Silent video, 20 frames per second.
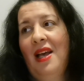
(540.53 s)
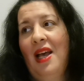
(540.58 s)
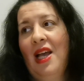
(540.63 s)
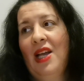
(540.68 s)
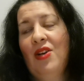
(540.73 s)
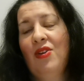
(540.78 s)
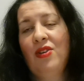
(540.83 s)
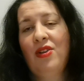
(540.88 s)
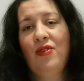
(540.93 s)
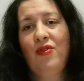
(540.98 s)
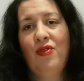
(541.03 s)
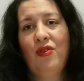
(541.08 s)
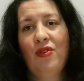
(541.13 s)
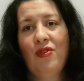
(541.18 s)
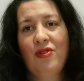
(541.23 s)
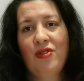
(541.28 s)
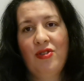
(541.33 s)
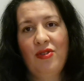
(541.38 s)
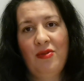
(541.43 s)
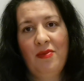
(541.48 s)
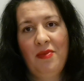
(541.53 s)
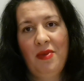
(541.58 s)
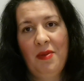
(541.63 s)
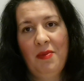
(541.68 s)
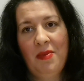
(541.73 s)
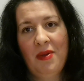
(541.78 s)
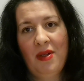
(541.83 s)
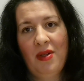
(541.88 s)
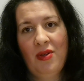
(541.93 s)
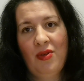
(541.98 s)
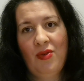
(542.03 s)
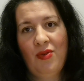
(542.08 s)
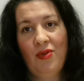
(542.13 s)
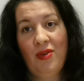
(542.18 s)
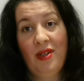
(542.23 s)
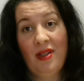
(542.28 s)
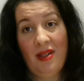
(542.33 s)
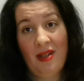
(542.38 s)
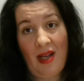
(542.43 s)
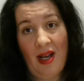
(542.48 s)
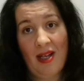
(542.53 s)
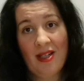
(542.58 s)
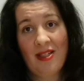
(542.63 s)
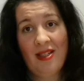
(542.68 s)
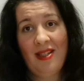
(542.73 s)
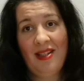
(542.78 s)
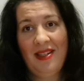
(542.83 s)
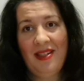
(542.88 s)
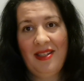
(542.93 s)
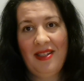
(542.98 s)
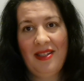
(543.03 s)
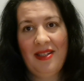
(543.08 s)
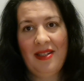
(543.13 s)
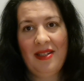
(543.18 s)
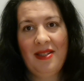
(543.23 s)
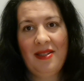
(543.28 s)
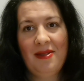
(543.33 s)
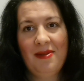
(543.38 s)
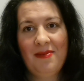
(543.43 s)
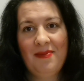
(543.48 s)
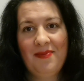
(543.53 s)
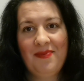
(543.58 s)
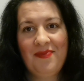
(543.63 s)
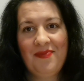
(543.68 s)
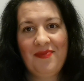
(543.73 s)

I'm going to focus on people who actually need it.